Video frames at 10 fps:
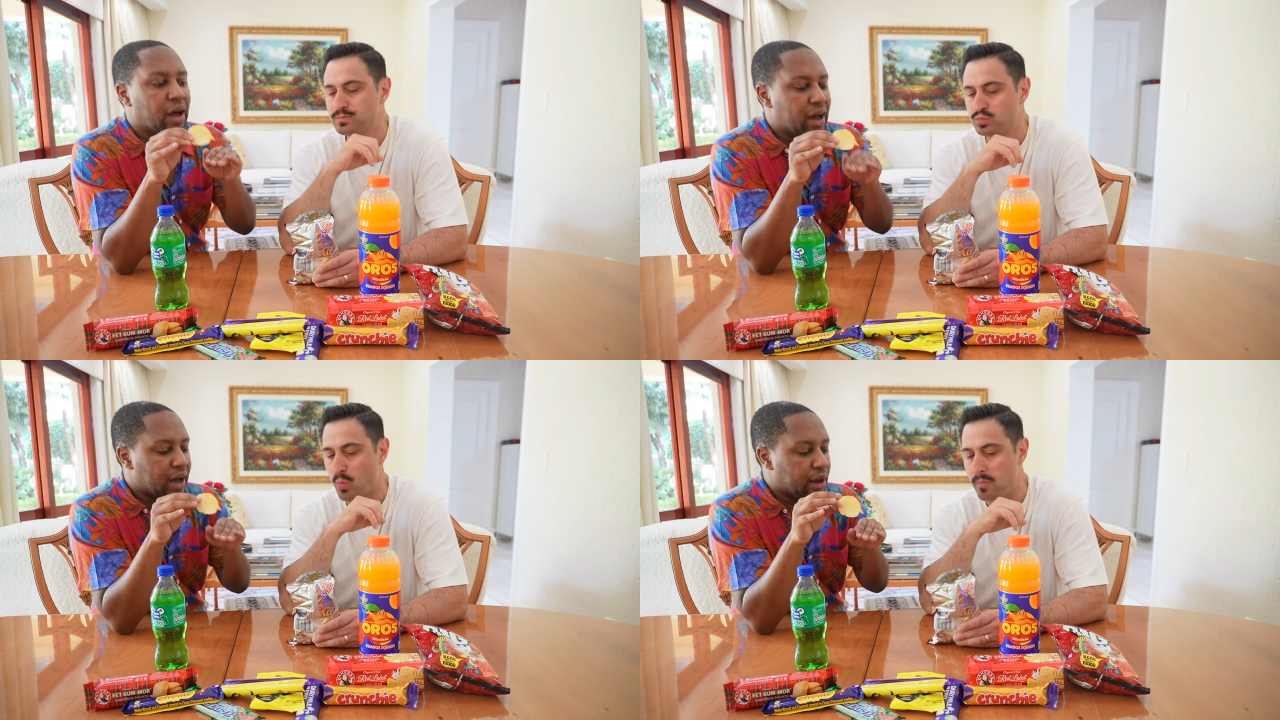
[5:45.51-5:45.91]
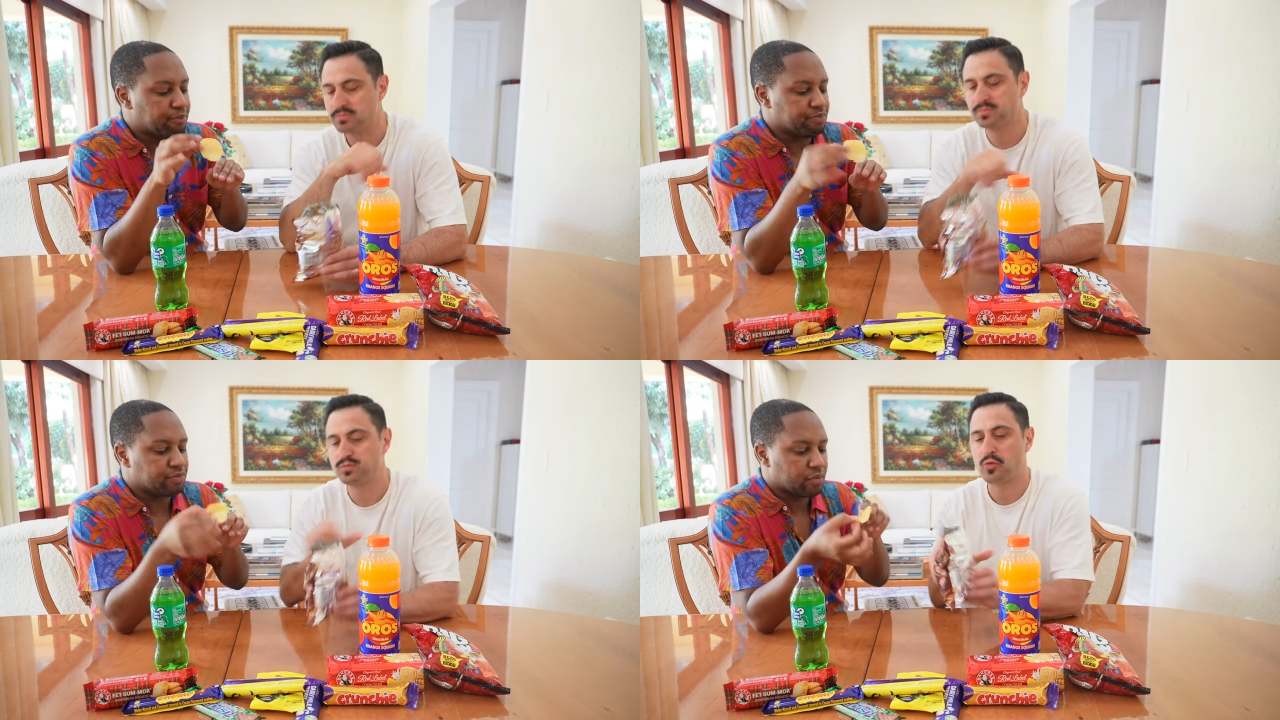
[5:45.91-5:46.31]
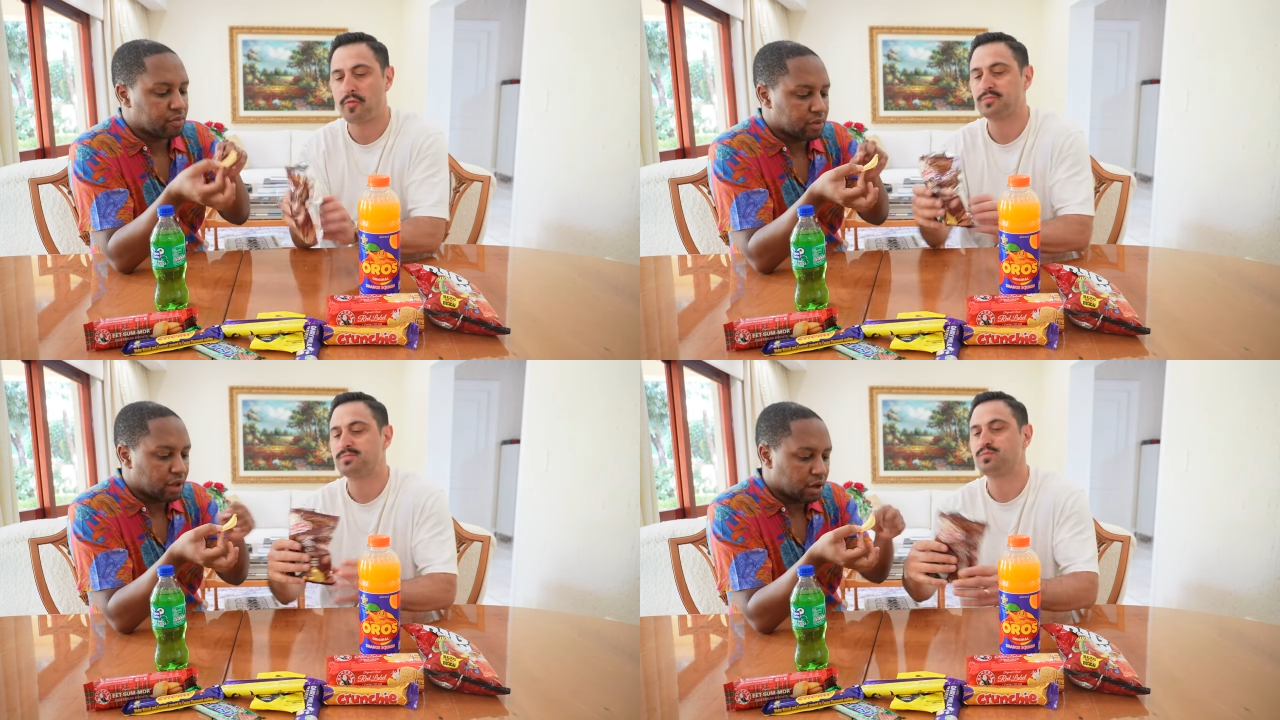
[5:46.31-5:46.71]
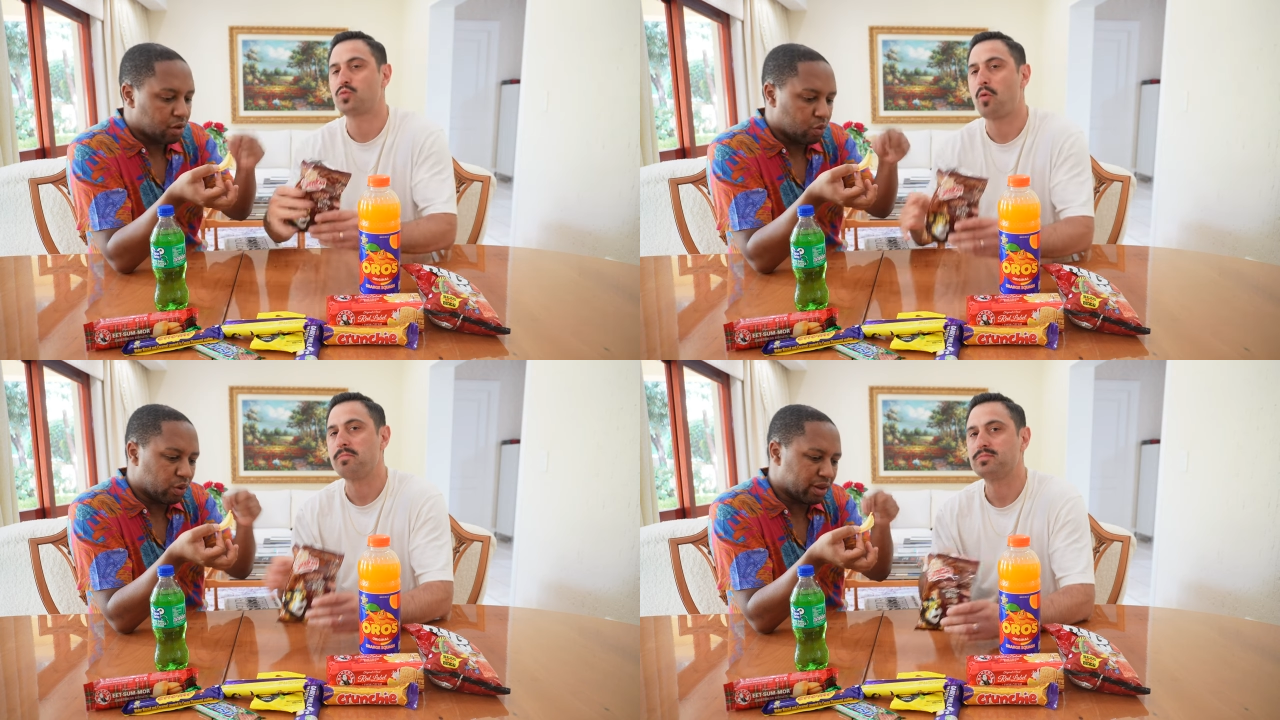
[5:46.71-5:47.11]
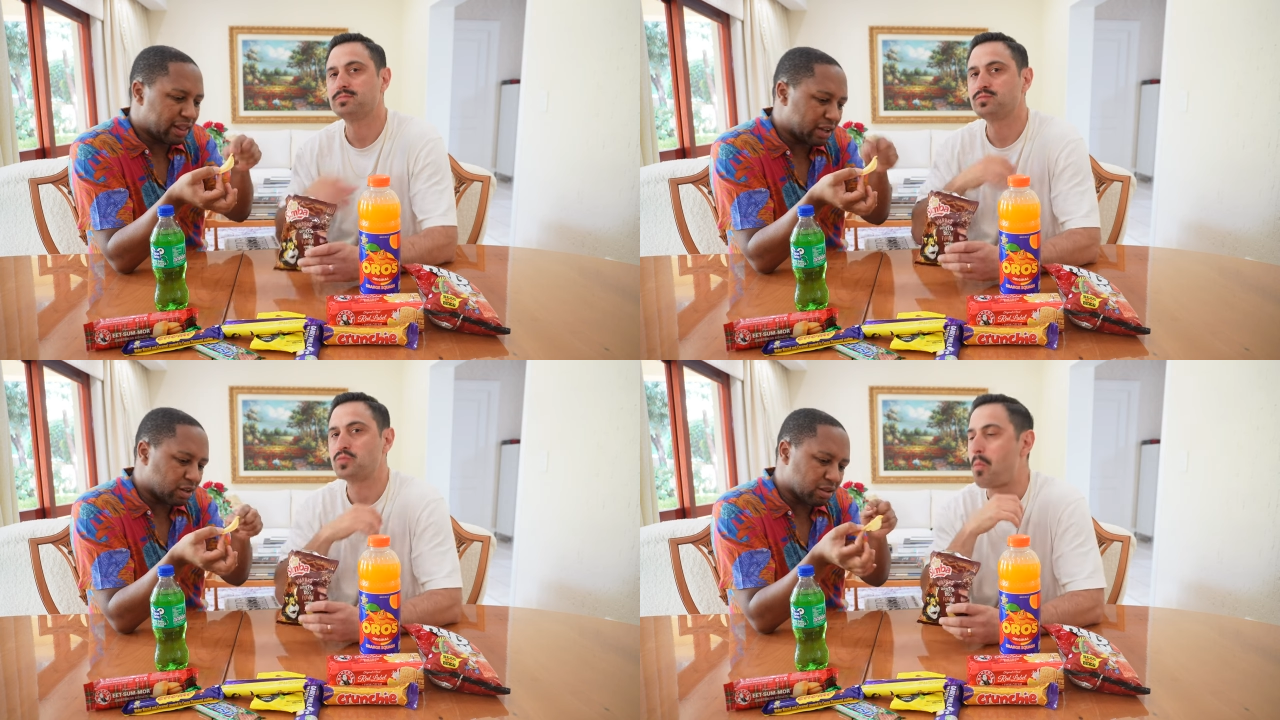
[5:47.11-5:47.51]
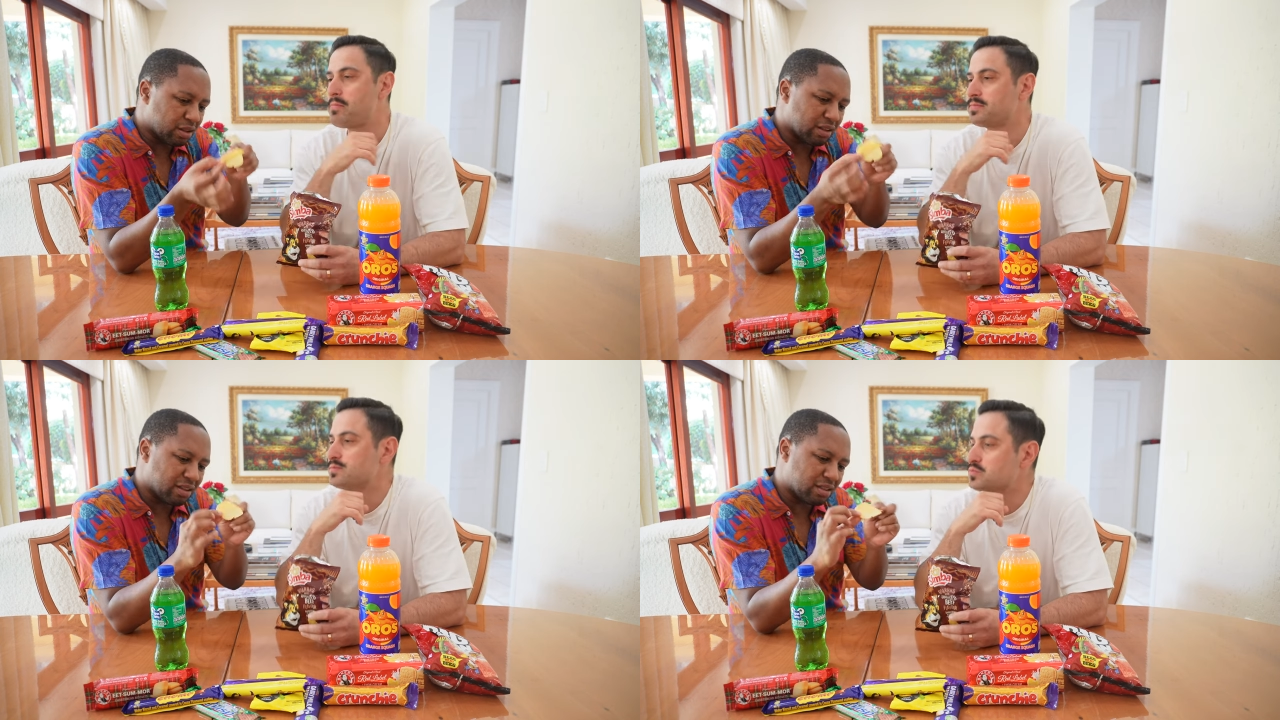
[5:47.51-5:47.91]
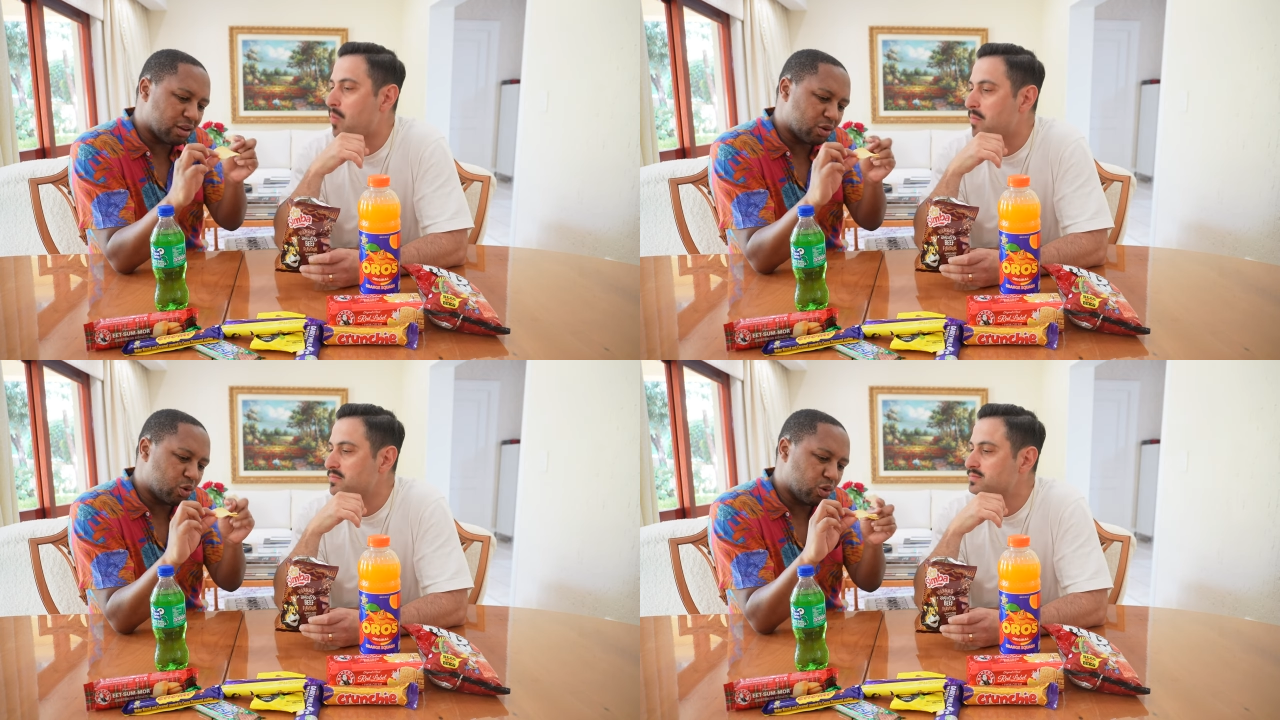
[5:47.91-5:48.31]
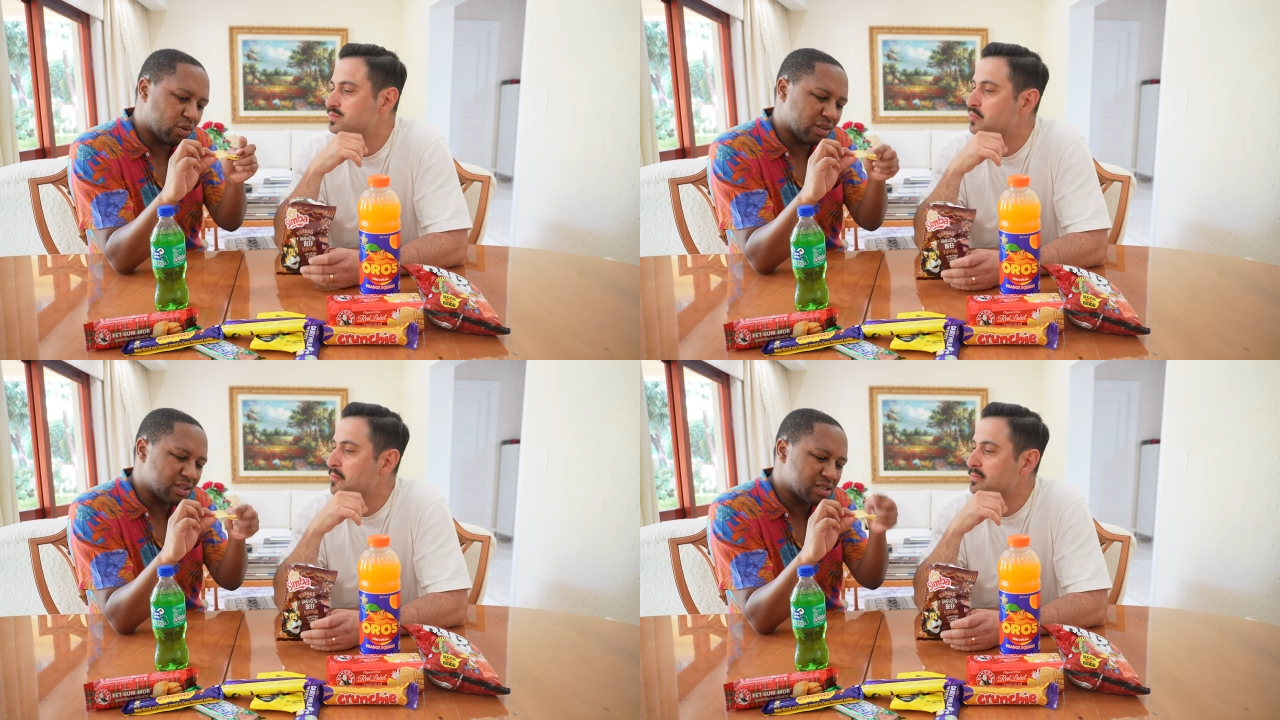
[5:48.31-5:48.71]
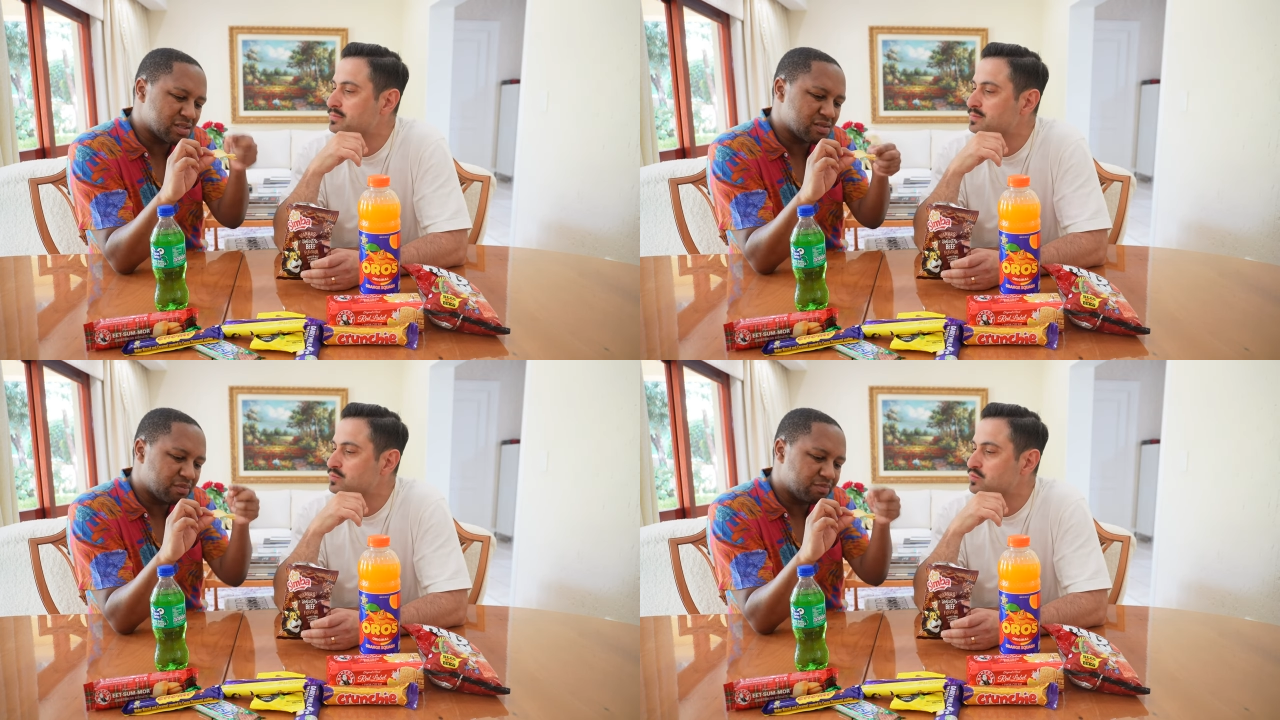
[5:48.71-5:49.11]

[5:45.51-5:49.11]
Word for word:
Speaker 1: um, what do they call this?